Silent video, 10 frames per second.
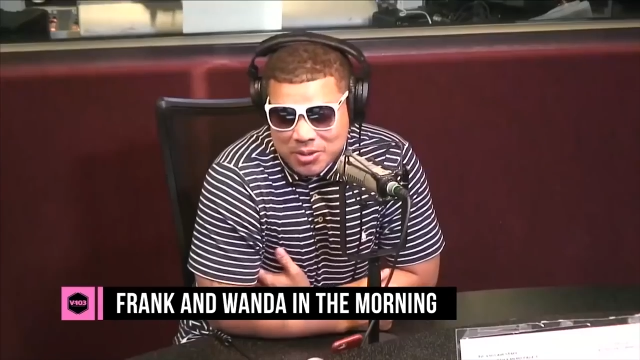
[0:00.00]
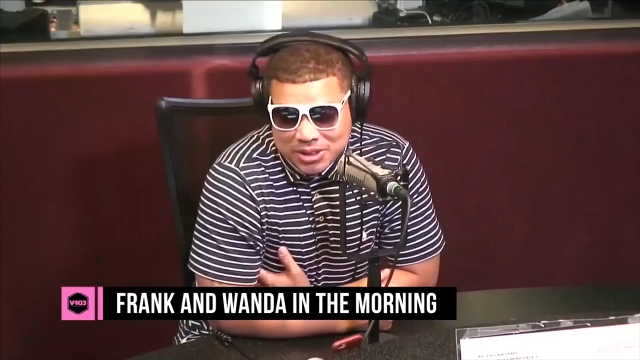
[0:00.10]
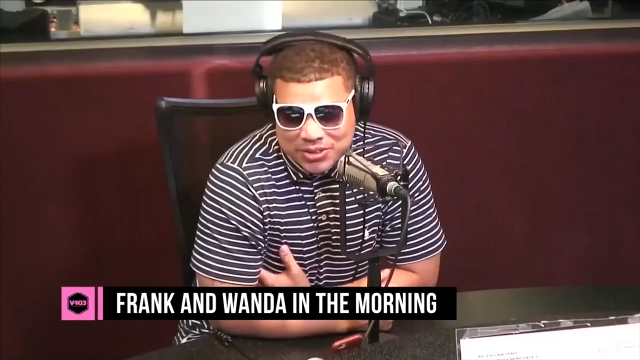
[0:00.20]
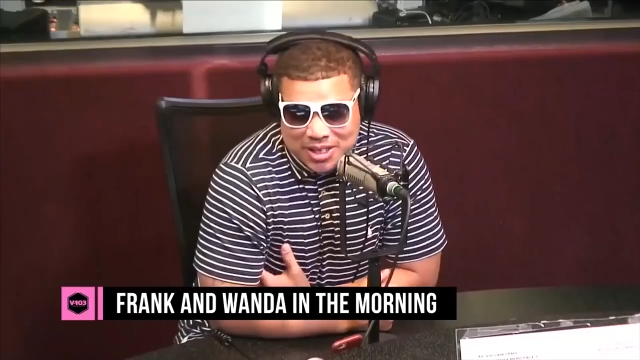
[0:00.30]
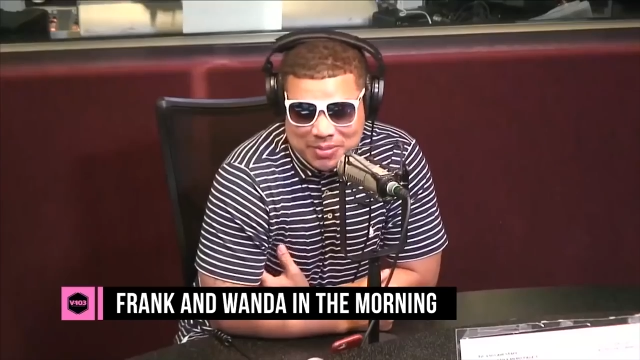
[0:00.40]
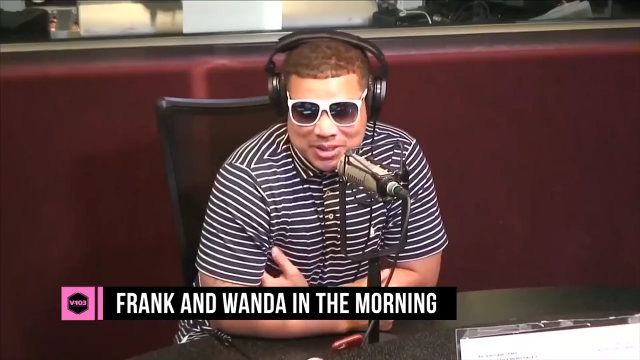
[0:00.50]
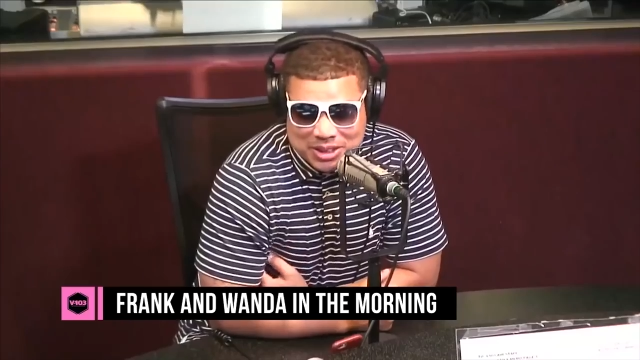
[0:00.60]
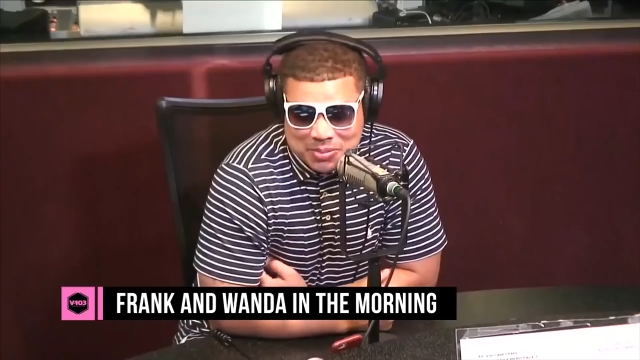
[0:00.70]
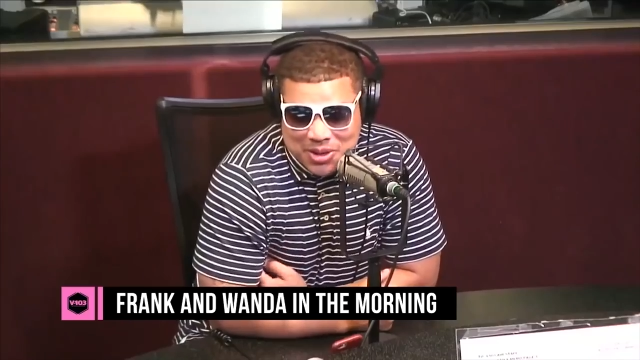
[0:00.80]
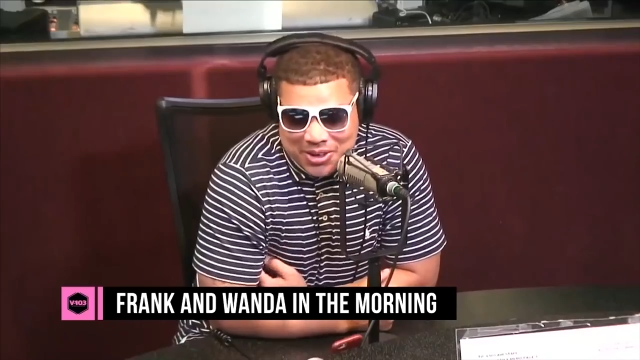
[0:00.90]
That's what it is.
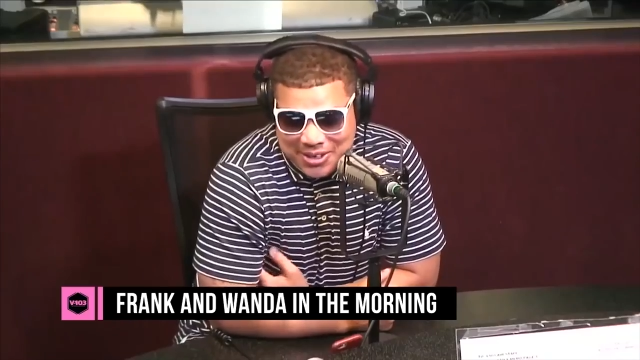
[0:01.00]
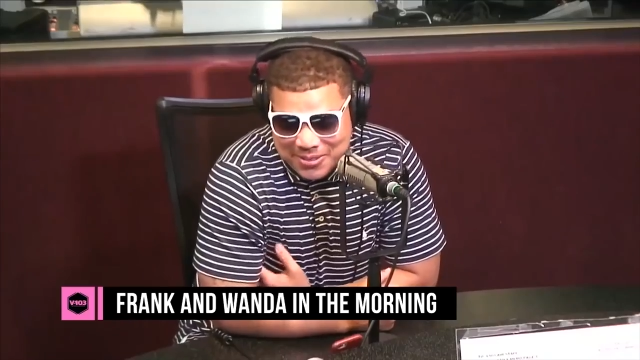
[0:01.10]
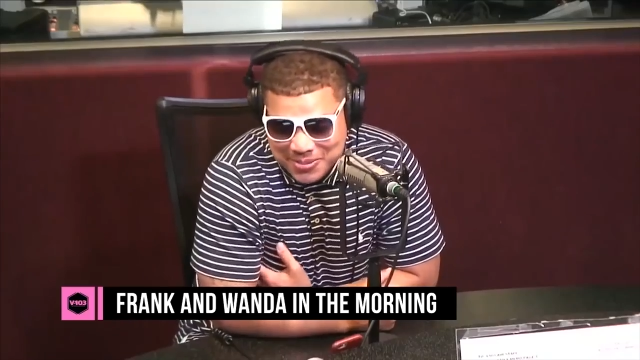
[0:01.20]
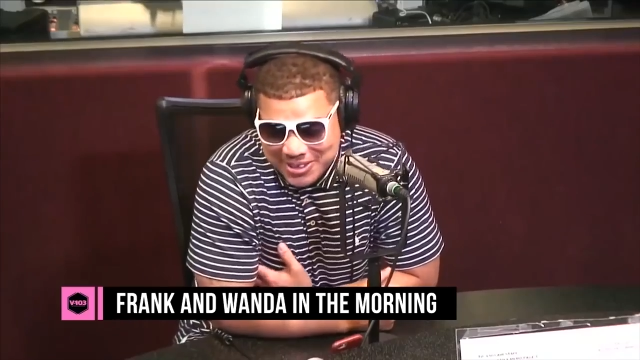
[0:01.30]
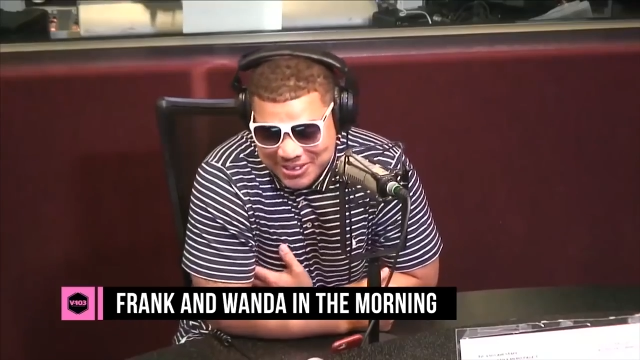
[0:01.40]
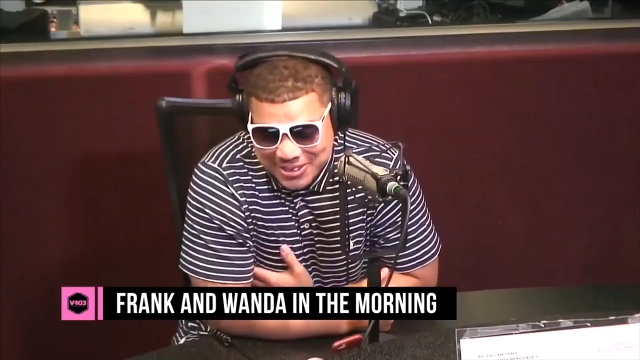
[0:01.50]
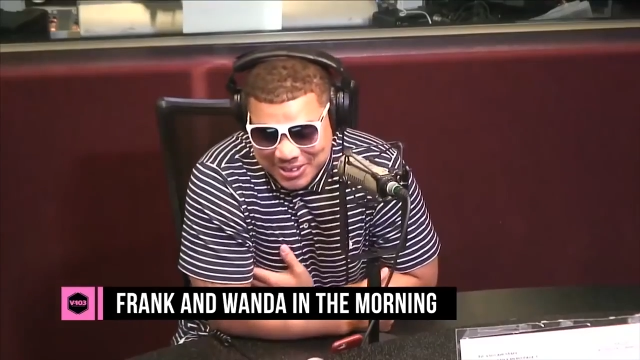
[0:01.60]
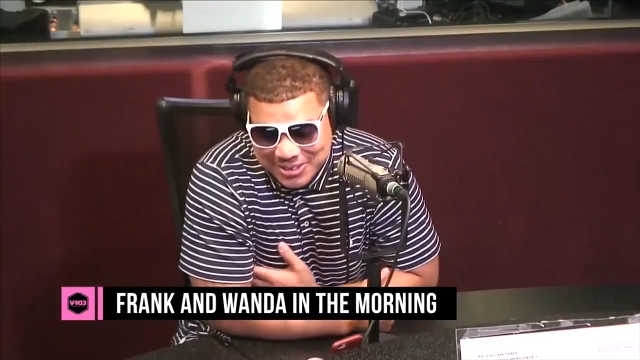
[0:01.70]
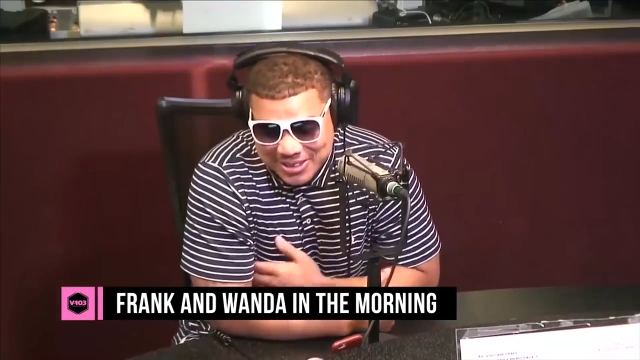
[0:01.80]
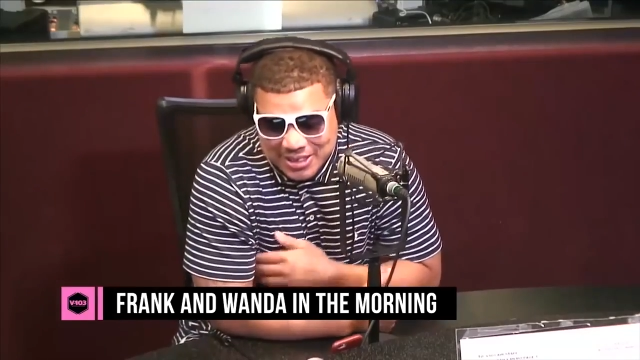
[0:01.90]
Yes, excuse me,
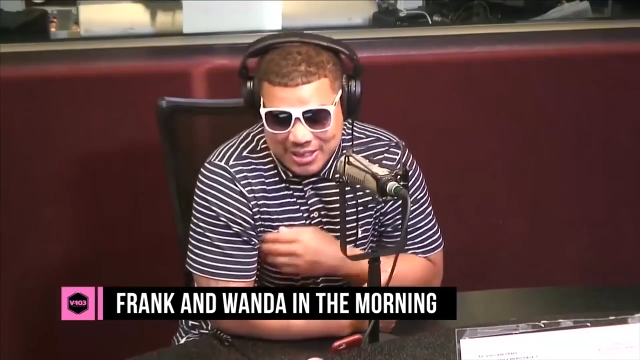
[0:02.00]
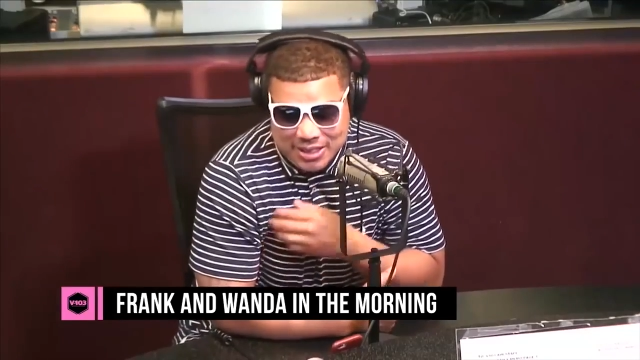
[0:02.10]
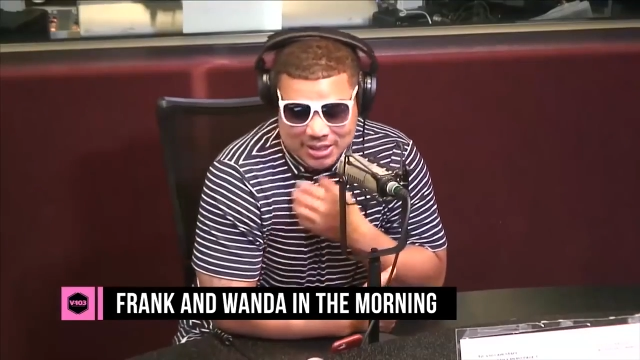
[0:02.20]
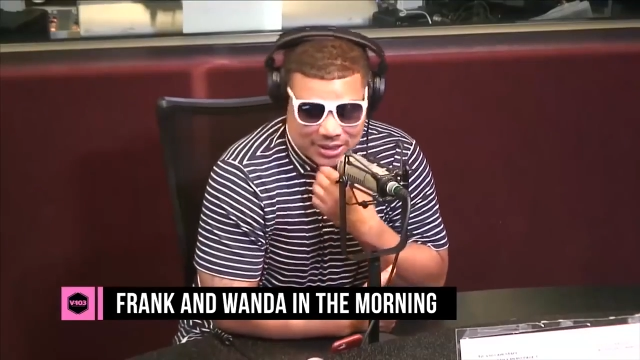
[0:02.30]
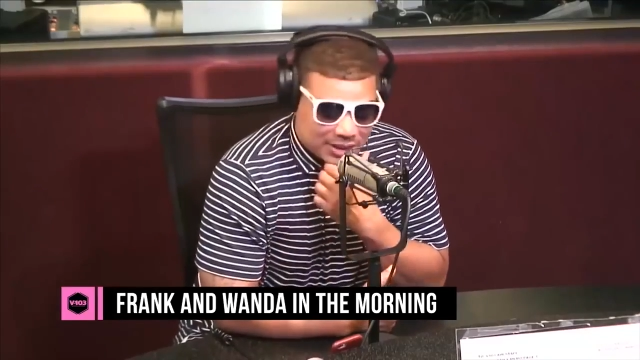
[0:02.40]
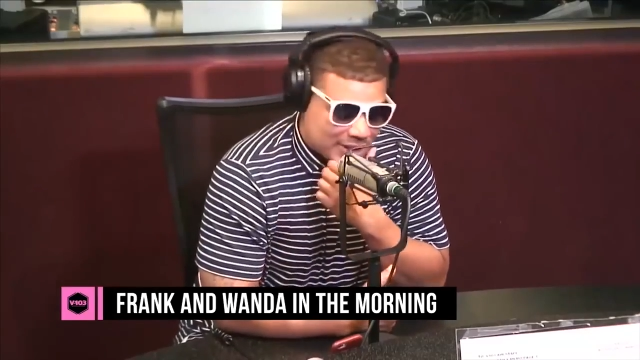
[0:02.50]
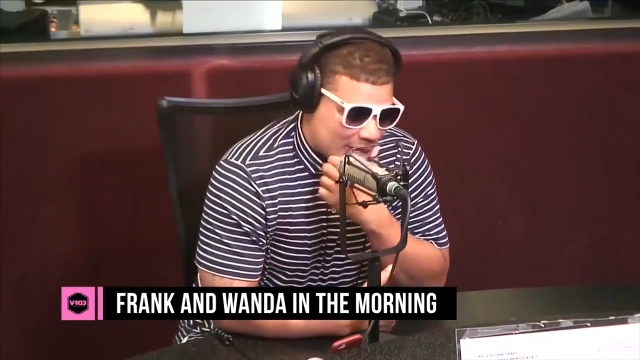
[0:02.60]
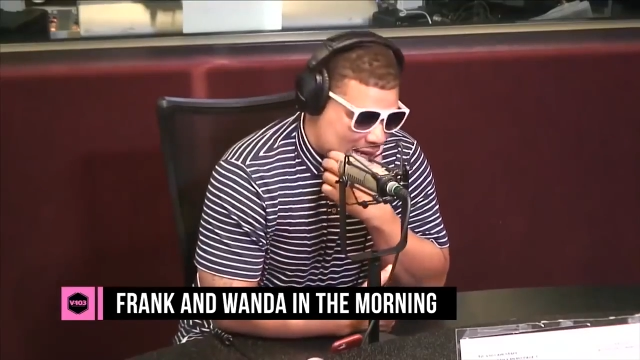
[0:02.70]
Scorpion. But,